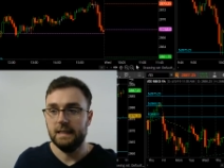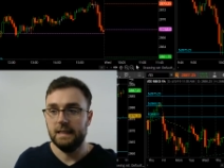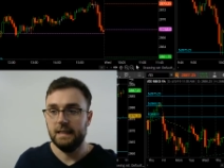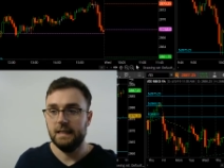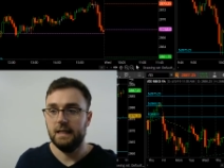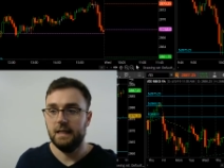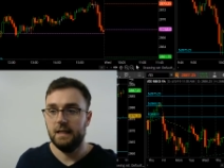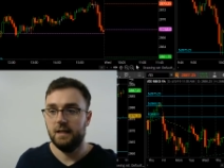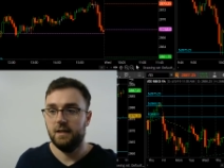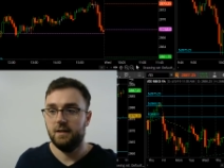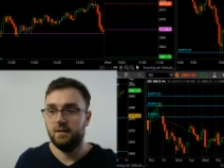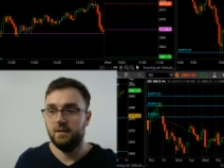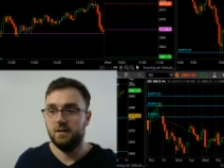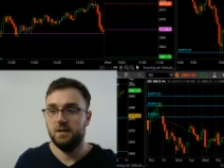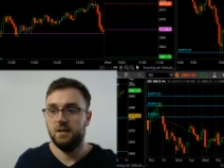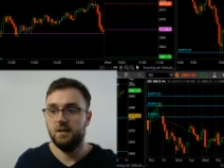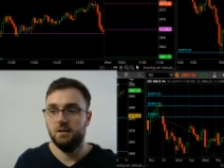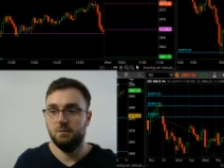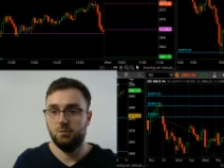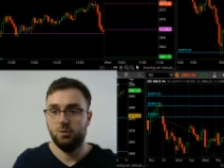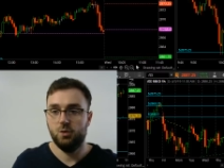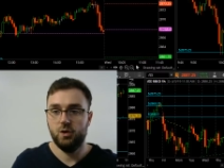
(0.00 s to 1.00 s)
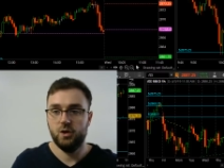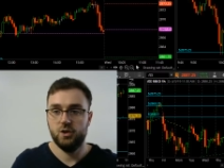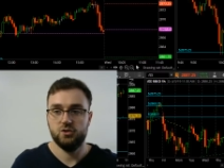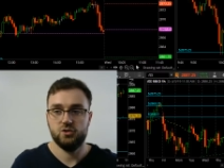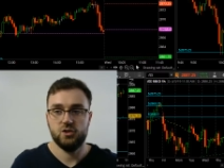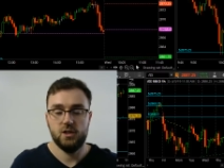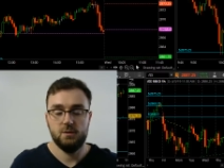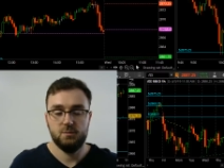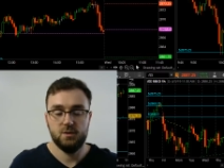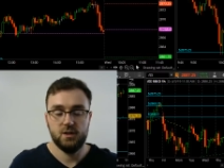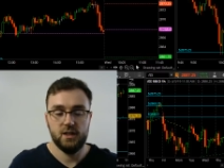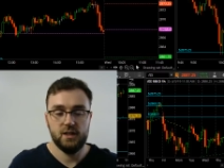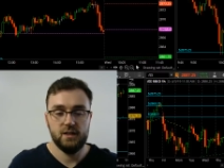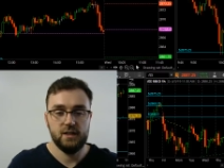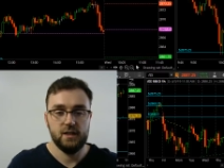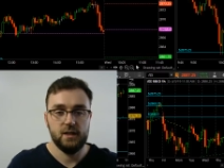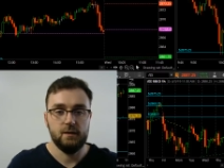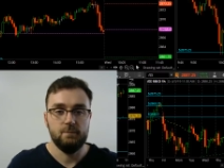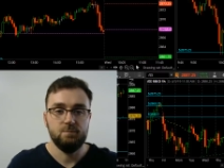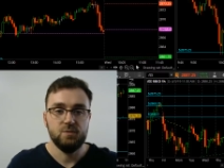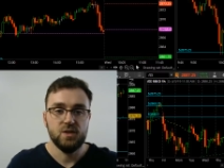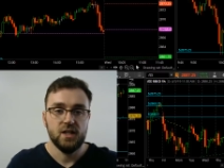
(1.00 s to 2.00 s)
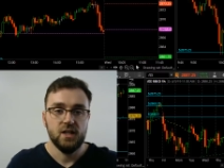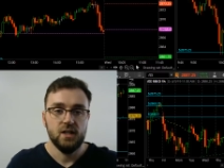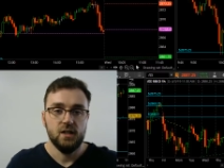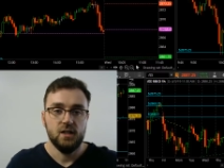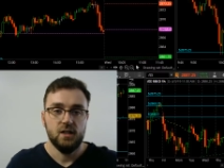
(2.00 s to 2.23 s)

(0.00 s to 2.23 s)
in the morning trade plan there.